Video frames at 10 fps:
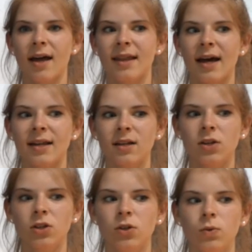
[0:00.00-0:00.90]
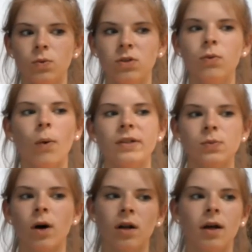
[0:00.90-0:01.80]
that you you
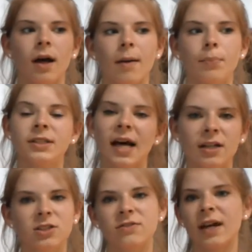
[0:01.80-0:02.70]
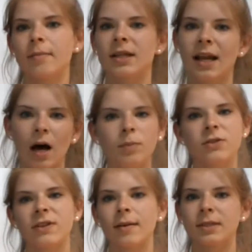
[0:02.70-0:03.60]
always want to protect your family and help
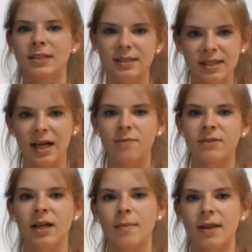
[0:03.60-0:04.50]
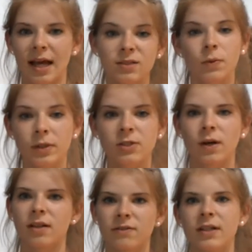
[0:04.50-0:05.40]
your family and stick up for them and that's what we do
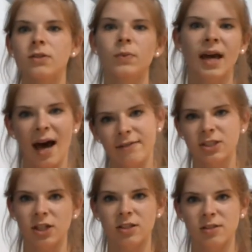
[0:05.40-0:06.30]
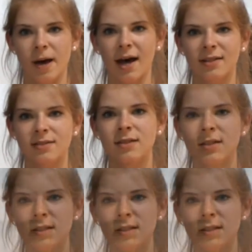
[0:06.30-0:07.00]
on the field we have each other's backs